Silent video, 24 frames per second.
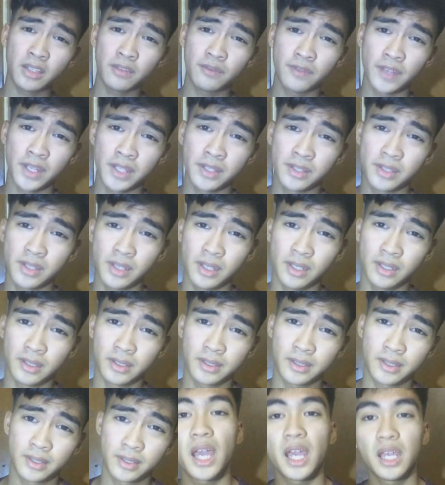defense
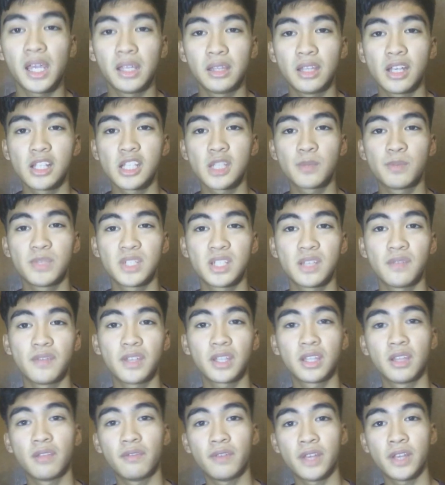is a
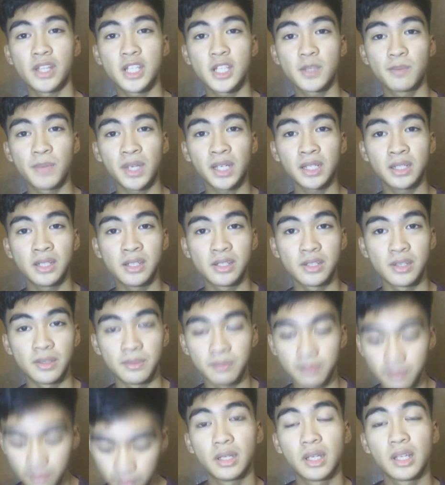non-specific defense
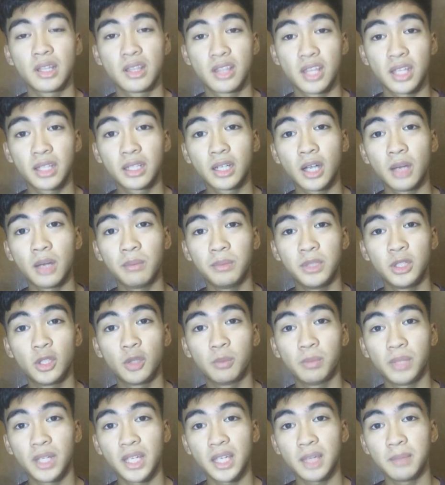mechanism that come into
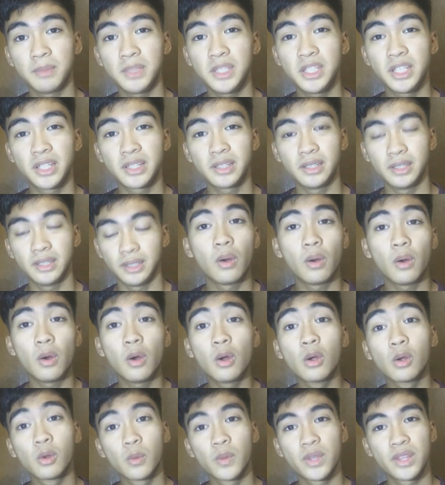play immediately
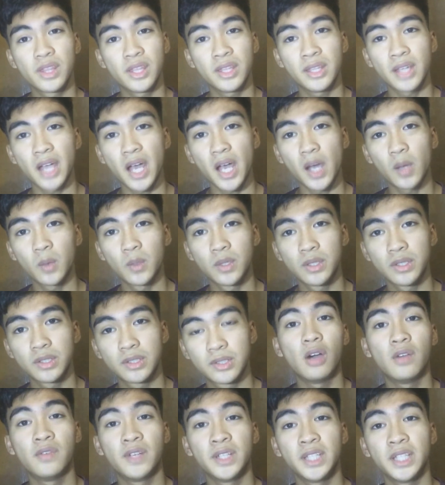or within hours
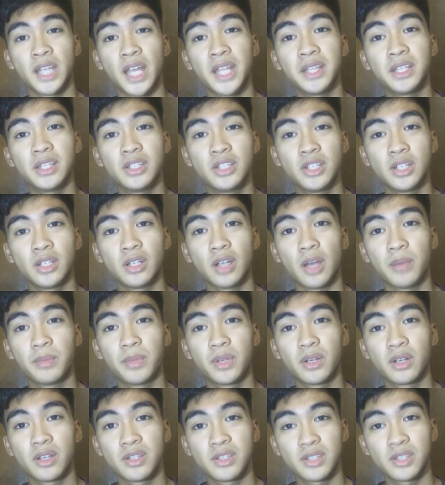of an antigen
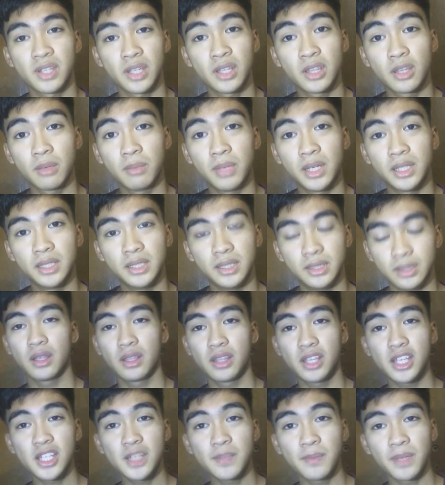appearance in the body.
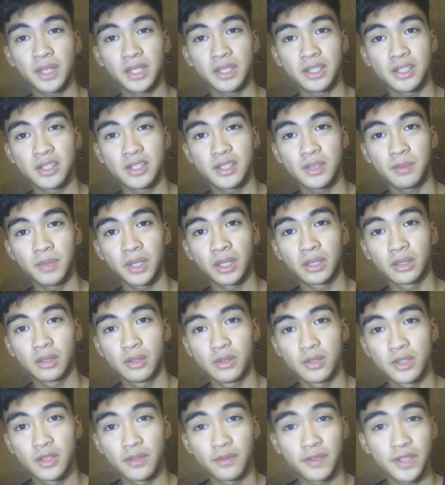This mechanism
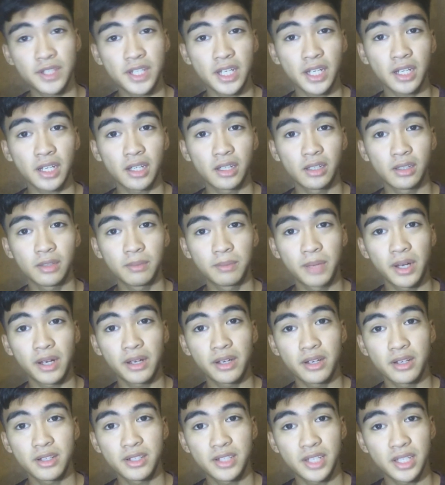includes physical
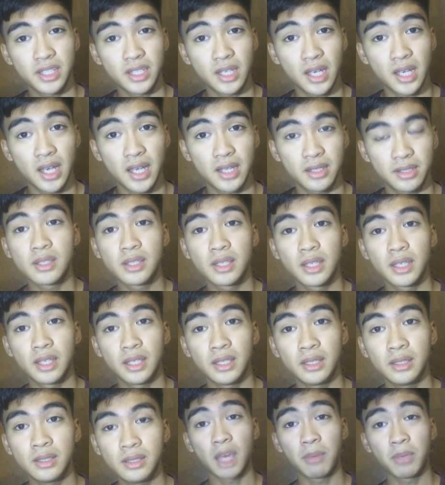barriers such as
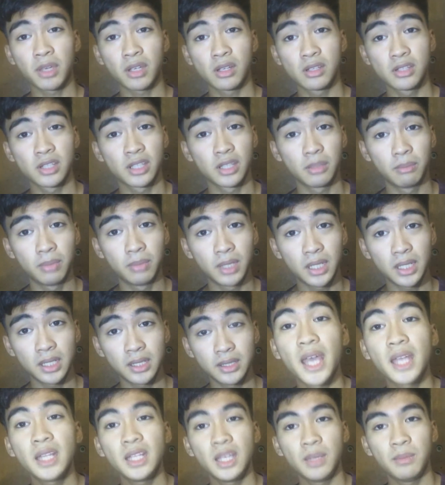skin, chemicals in the blood,
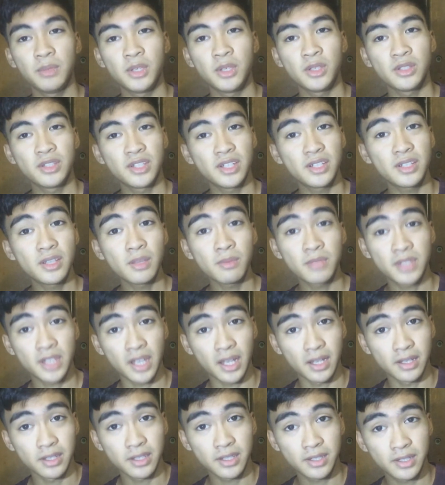and immune system
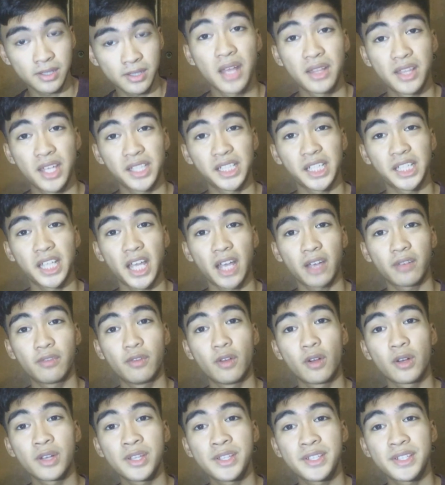cells that attack
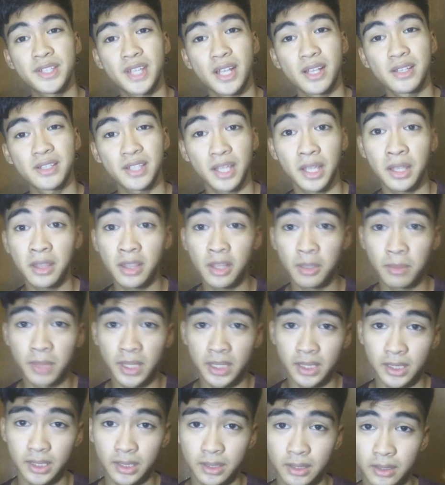foreign cells in the
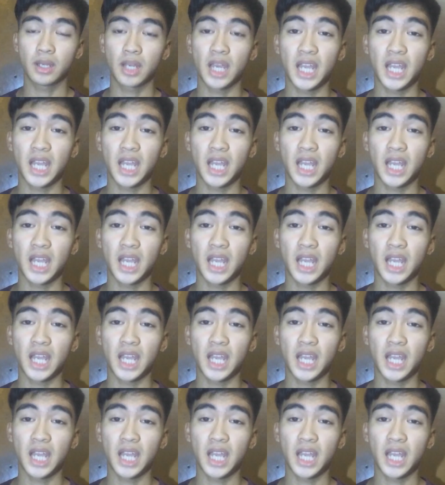body.